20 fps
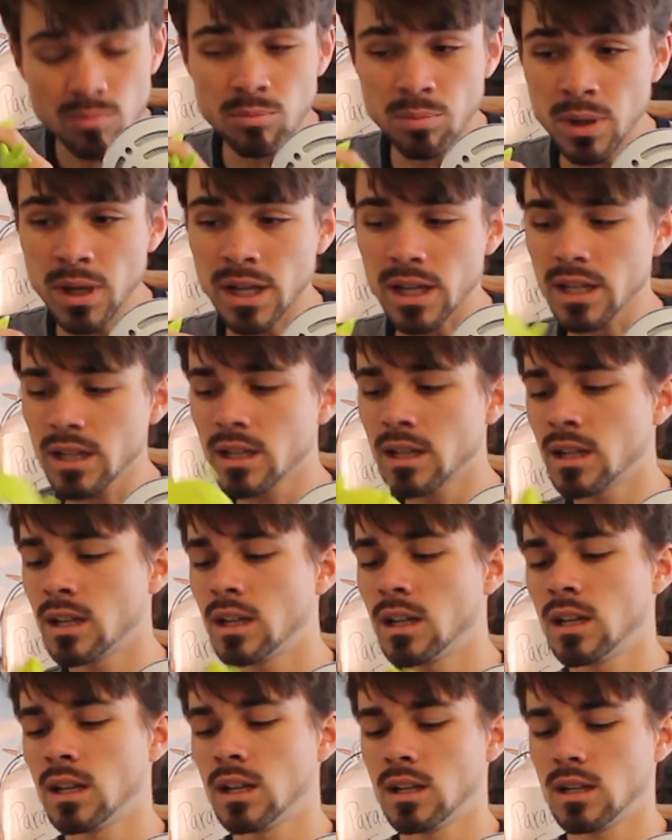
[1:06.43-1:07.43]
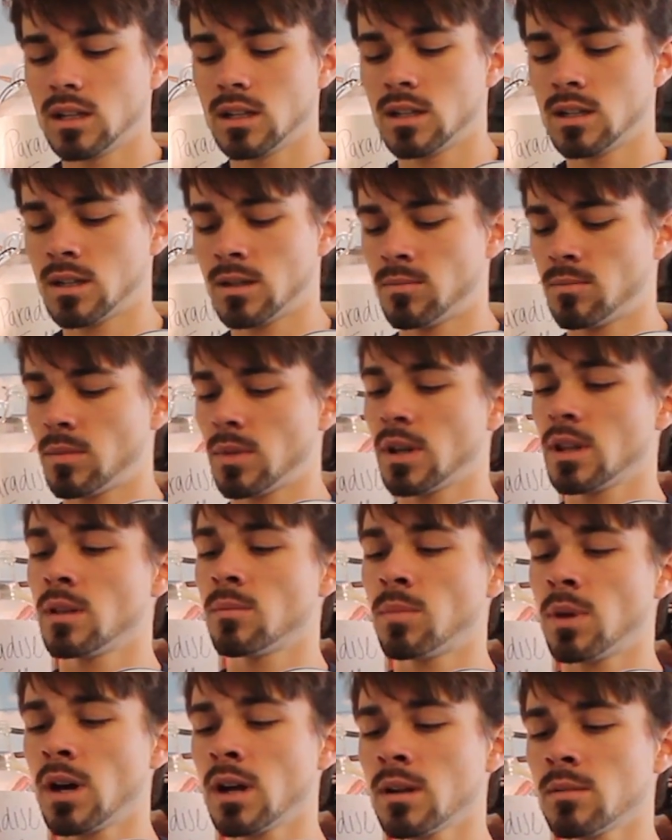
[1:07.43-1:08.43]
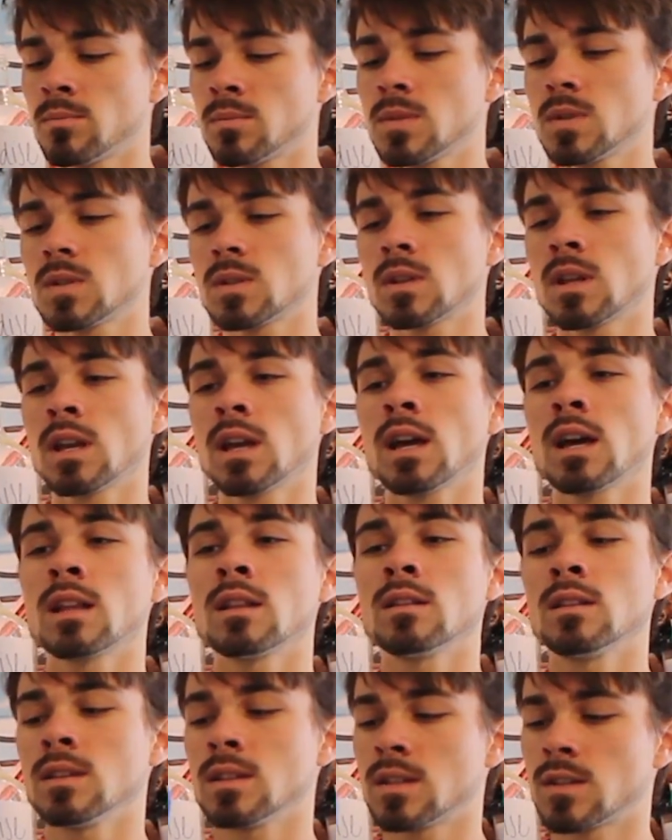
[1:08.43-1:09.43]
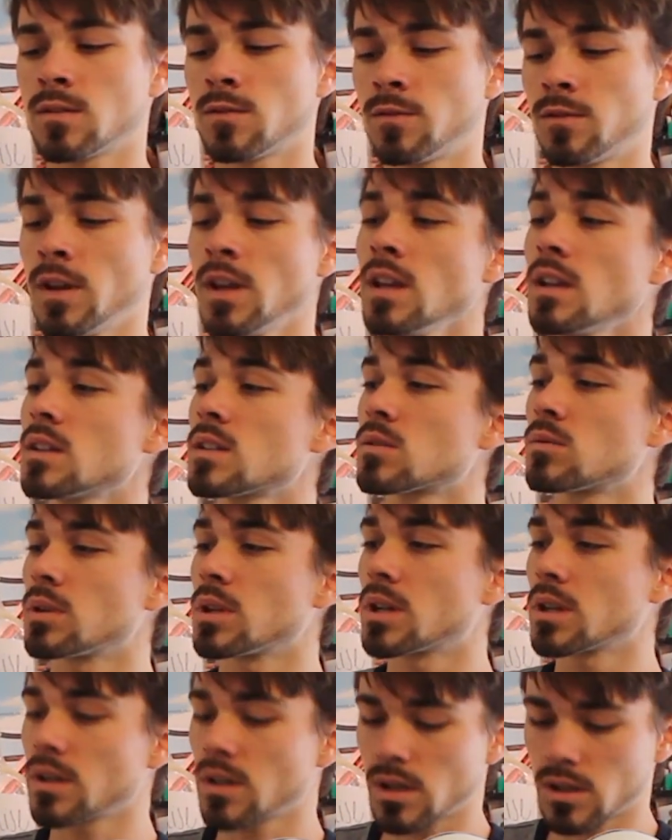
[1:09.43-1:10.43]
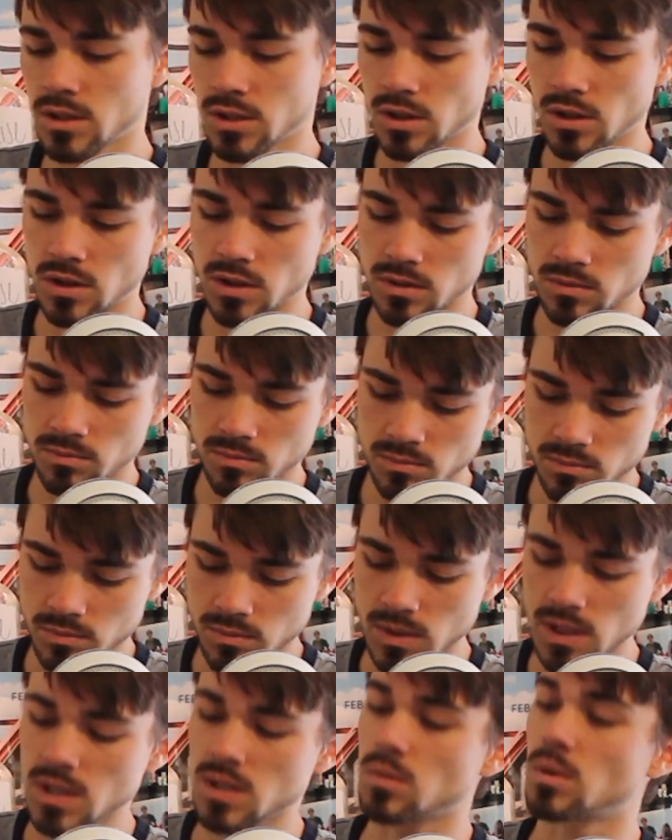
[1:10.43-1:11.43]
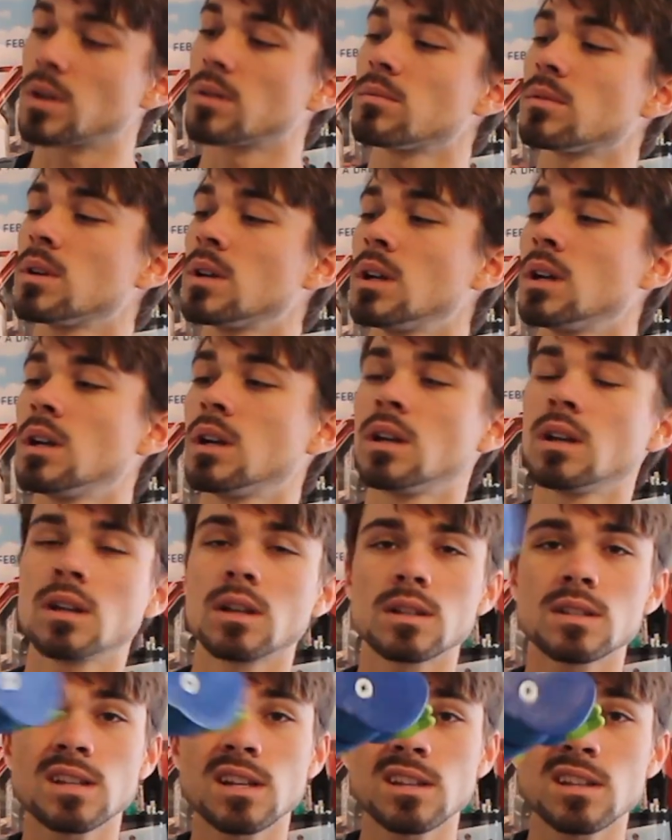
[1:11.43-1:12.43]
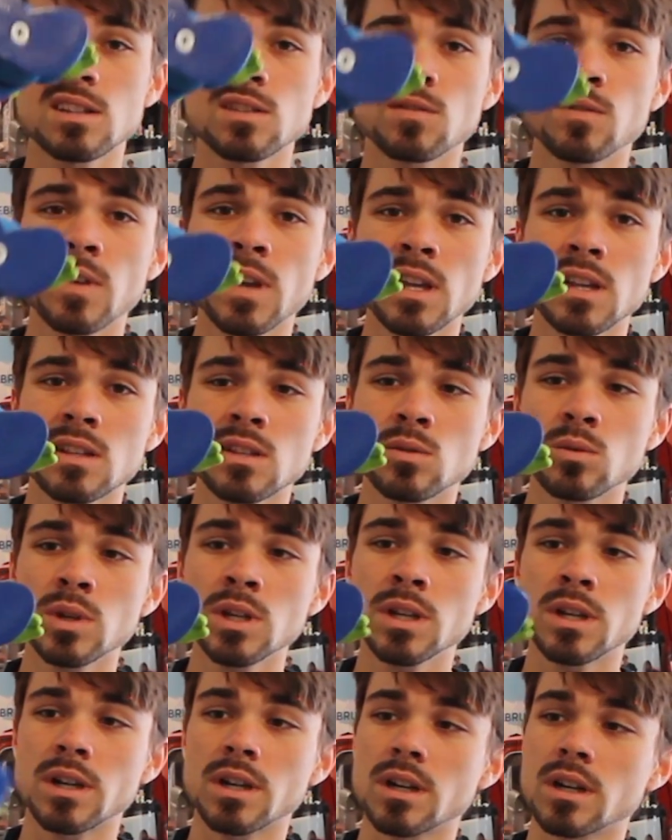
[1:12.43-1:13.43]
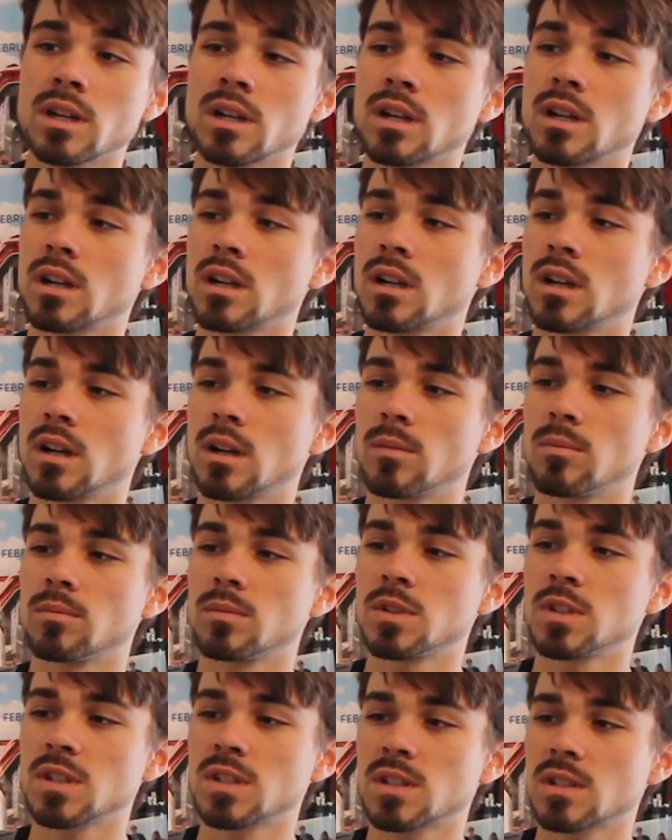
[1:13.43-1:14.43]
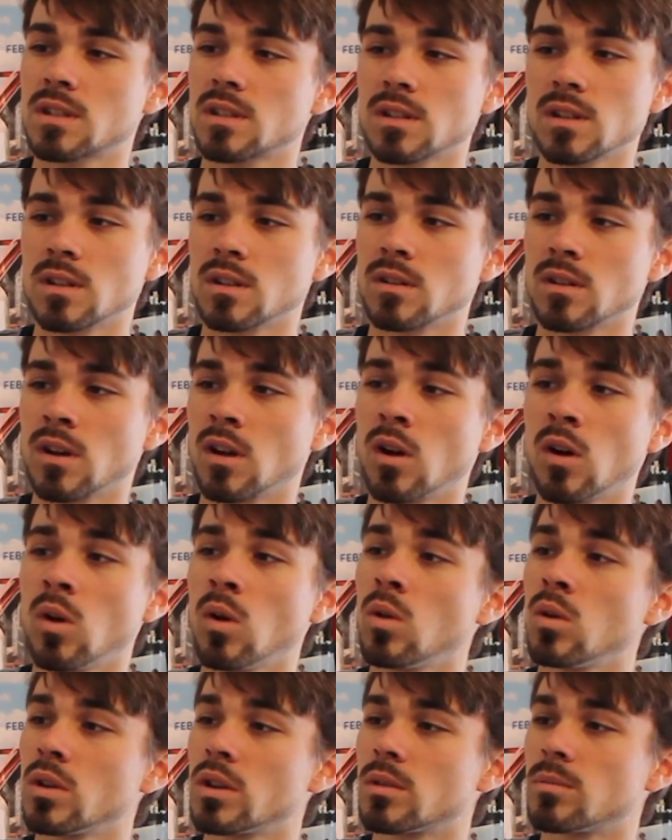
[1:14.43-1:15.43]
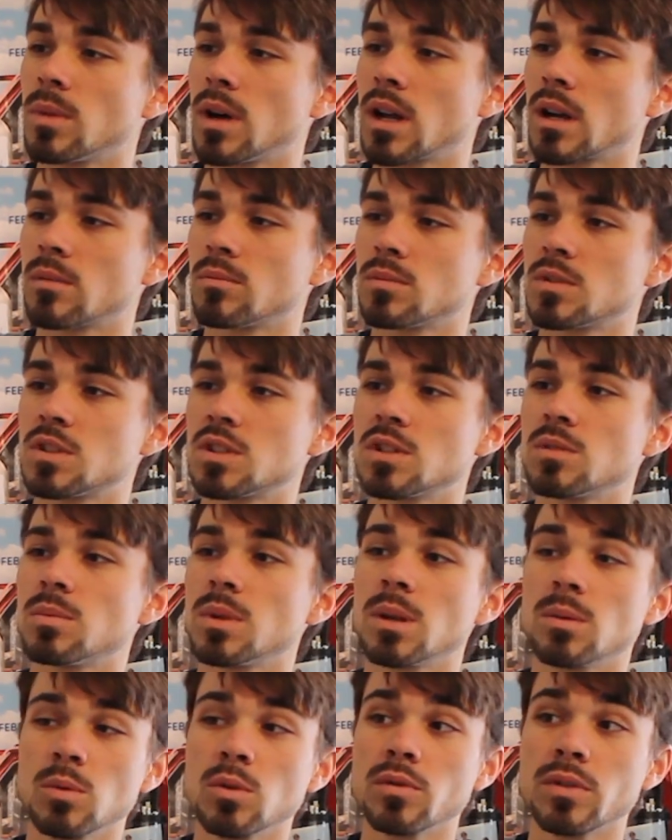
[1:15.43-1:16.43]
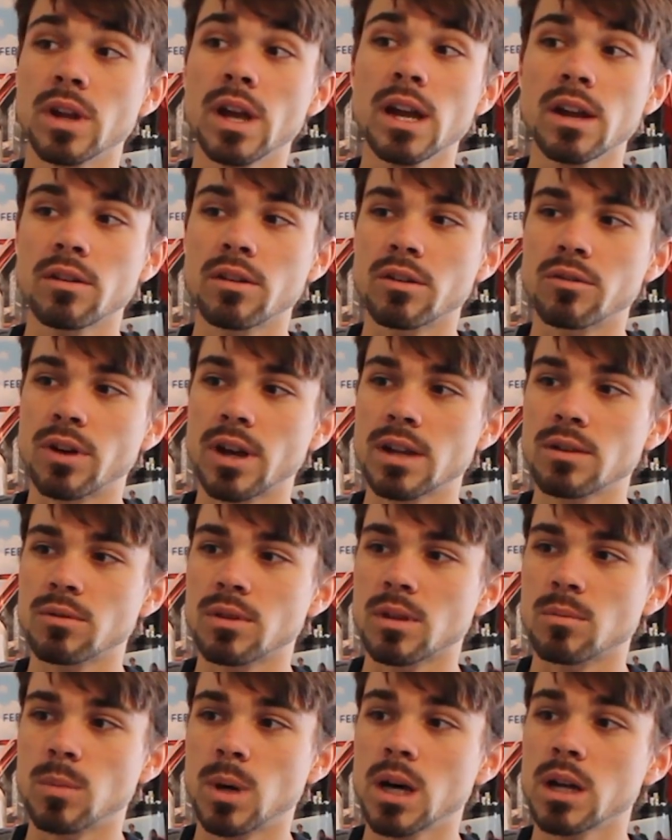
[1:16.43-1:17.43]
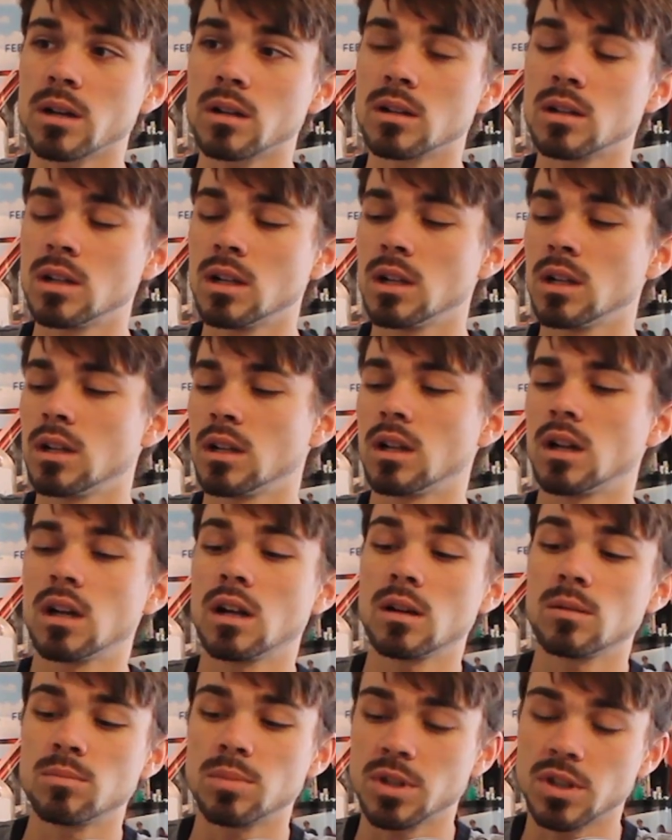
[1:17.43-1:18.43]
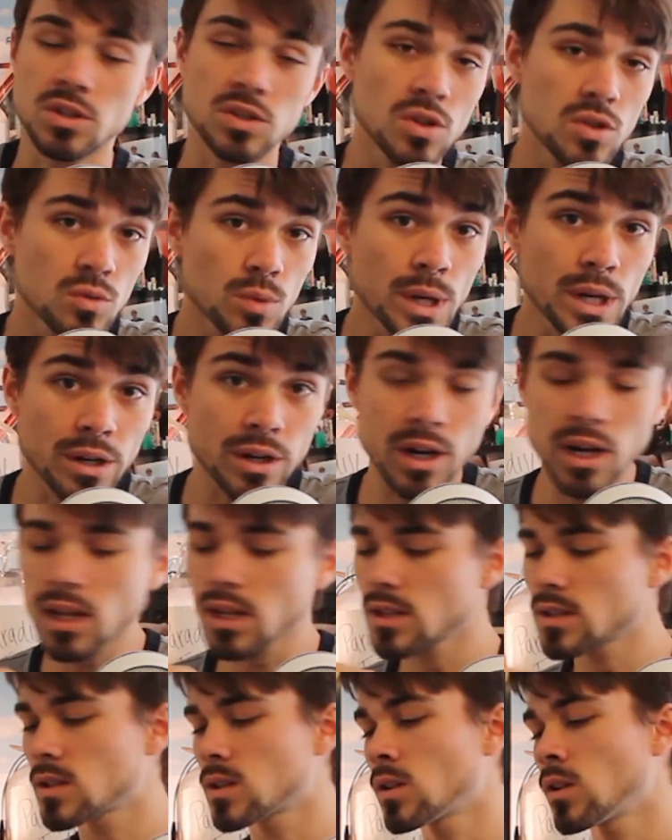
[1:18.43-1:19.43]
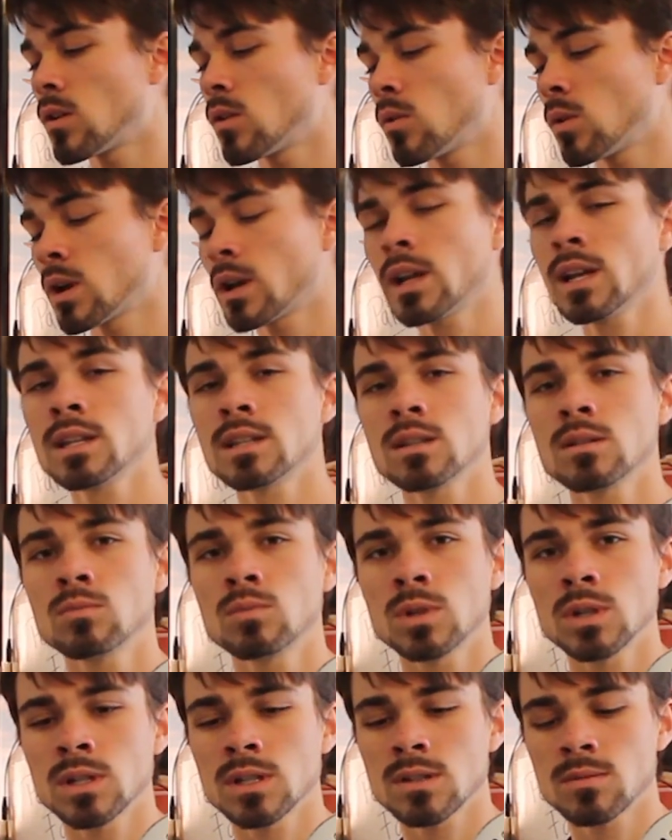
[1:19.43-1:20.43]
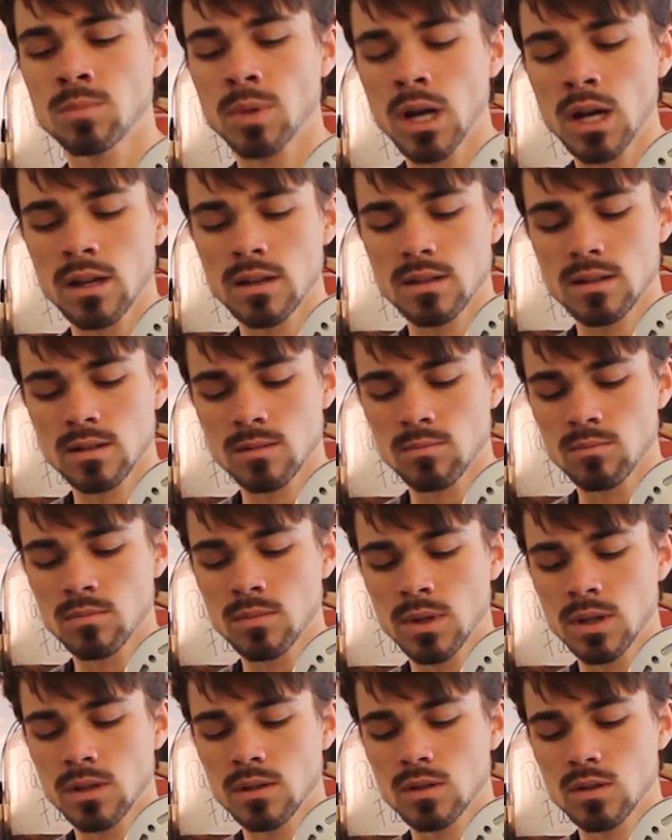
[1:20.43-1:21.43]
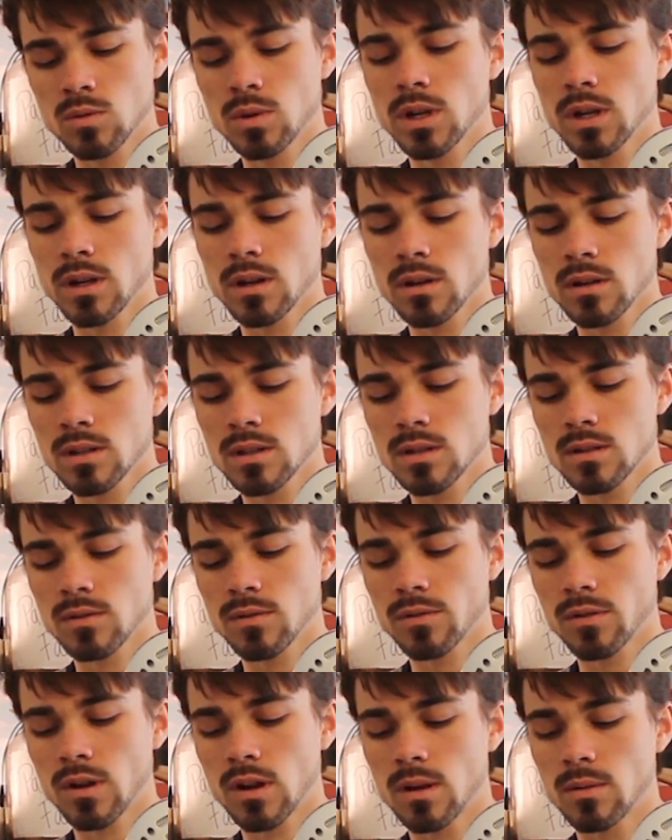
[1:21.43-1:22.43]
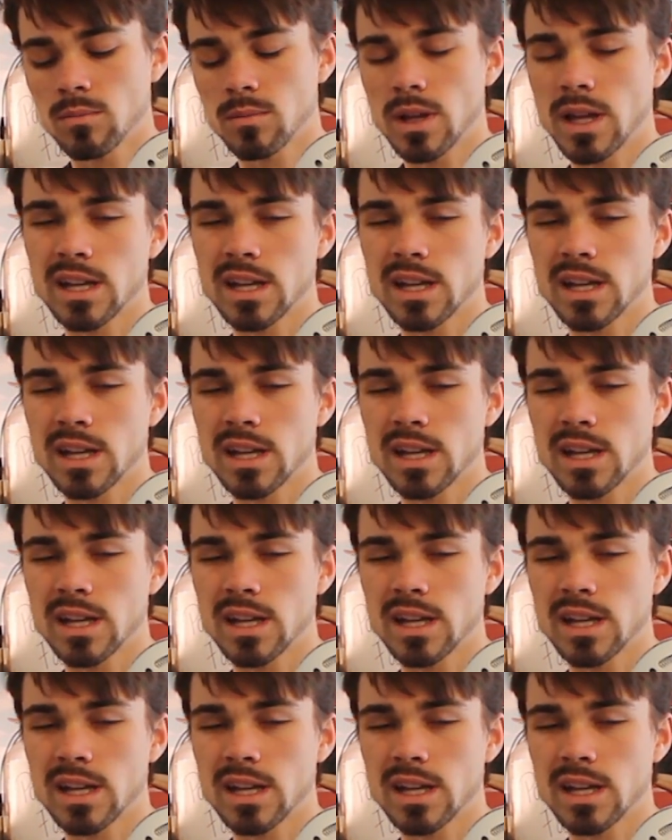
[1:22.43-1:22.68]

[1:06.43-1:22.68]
But in the bottoms, they had this fake squeaker. I'll show you this one. It's got this fake squeaker, just a hole in the bottom to be movie accurate, right, with the model. But there's no squeaker in it. So what I did was bought some squeakers from